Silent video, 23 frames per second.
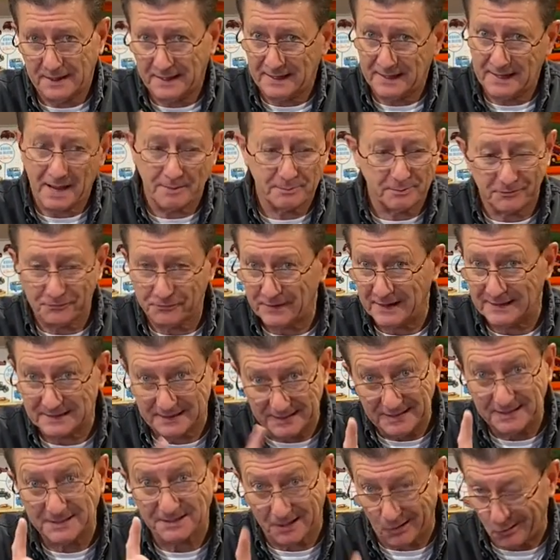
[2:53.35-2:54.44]
And I've been finding
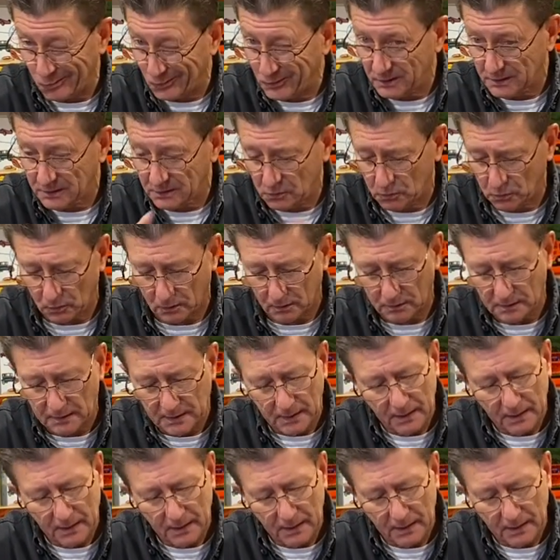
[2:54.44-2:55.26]
these are really cool.